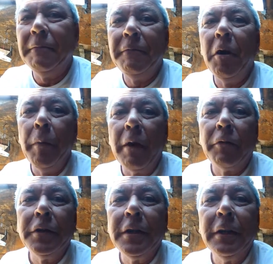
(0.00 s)
film
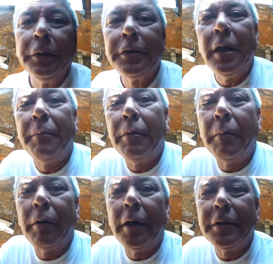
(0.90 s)
every single step in the
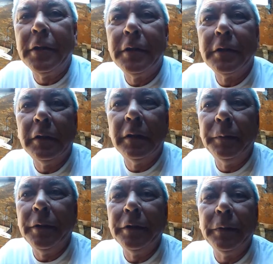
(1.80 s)
process
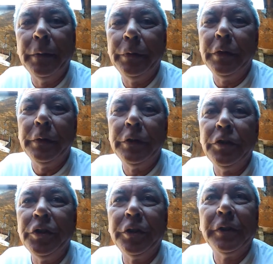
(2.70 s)
because it's
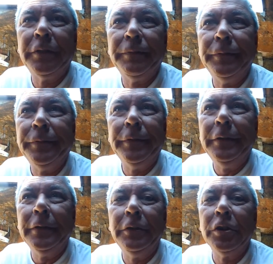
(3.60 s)
just
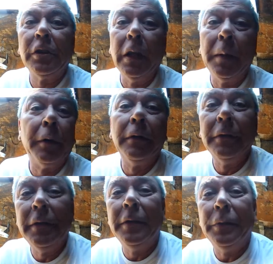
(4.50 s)
just labor.
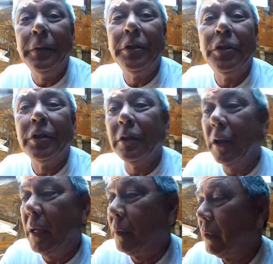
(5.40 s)
It was just
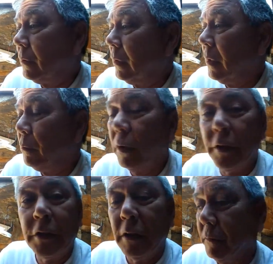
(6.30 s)
labor,
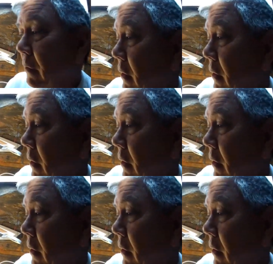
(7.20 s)
pulling stuff